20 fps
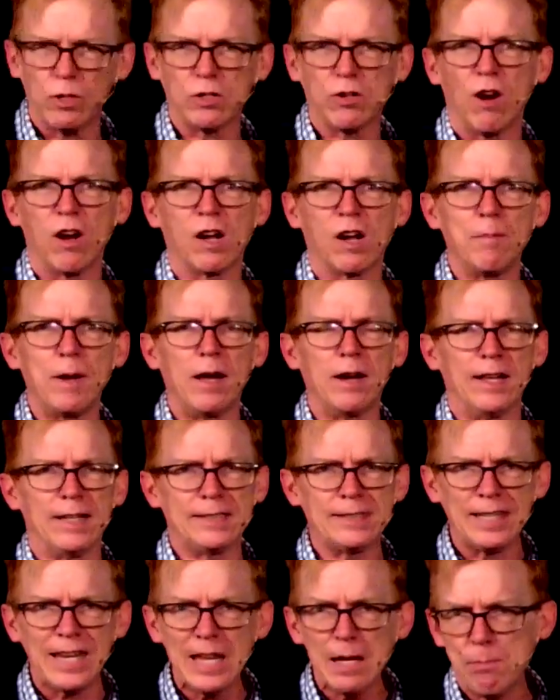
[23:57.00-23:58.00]
talk about a
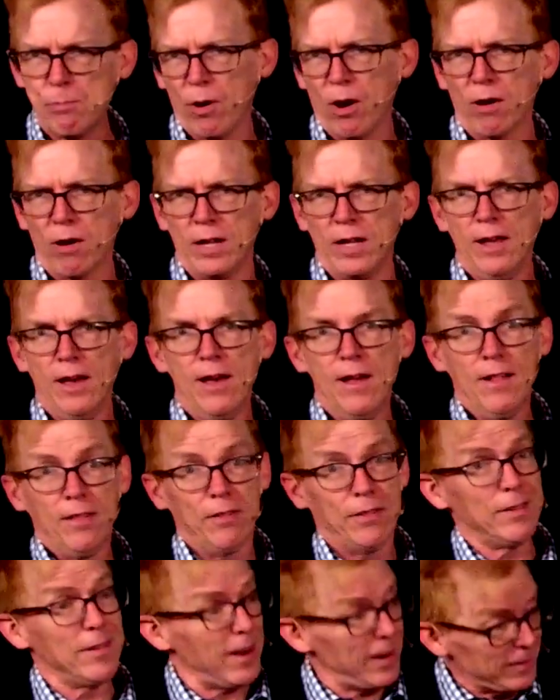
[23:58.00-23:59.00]
tea party,
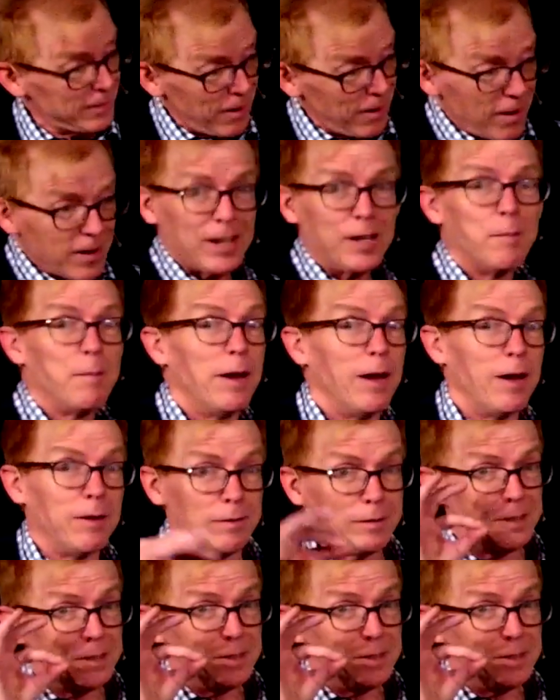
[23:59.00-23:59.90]
they're not talking about